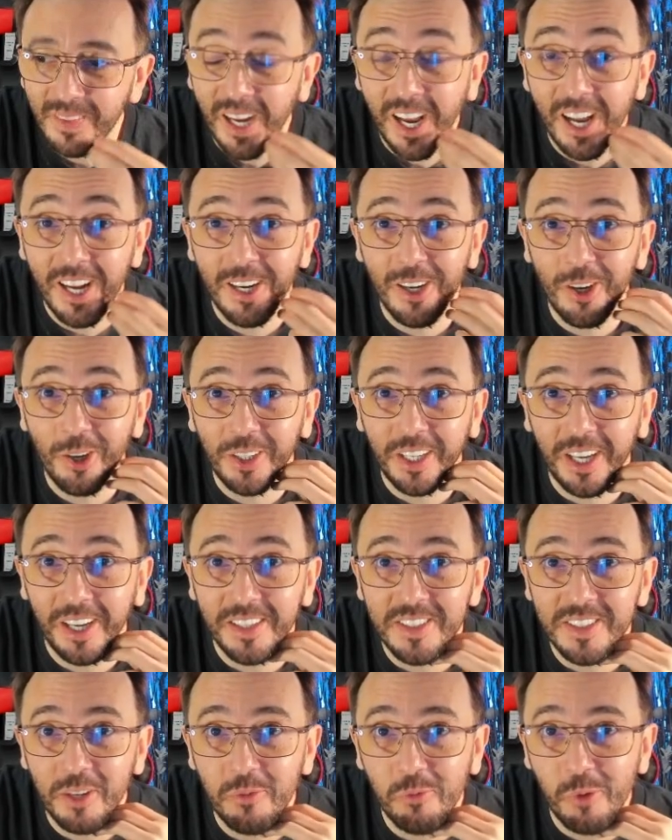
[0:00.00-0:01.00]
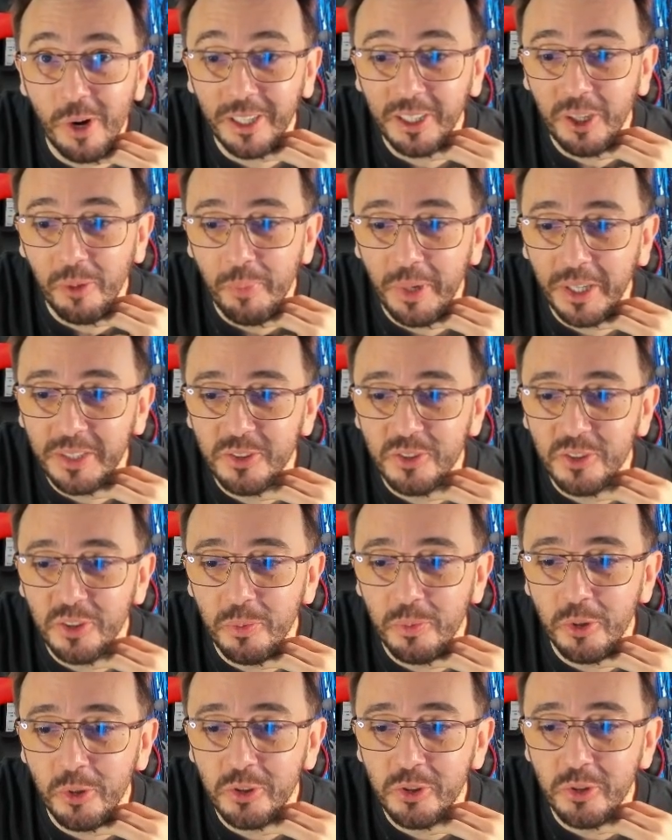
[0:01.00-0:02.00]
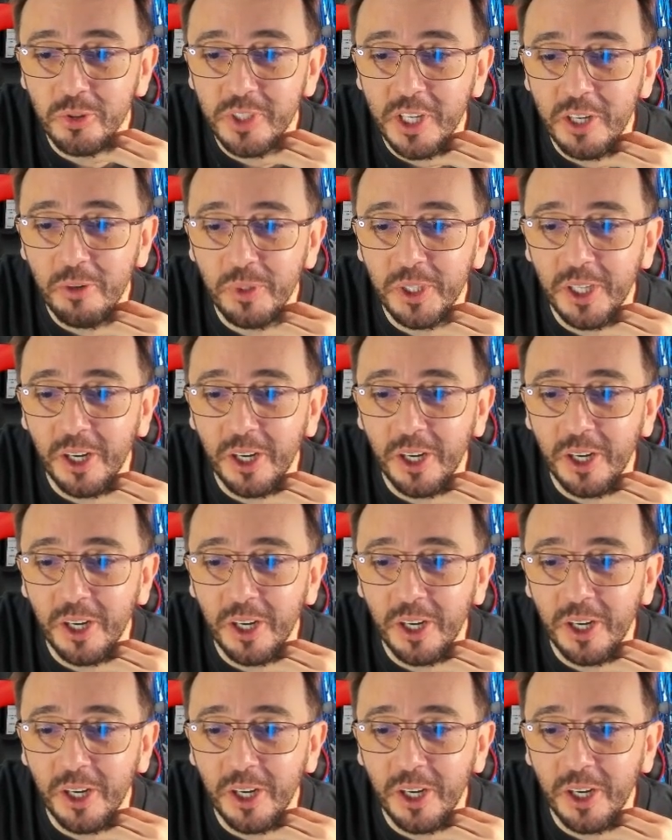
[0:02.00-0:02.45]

Hello guys and welcome back to the mood today we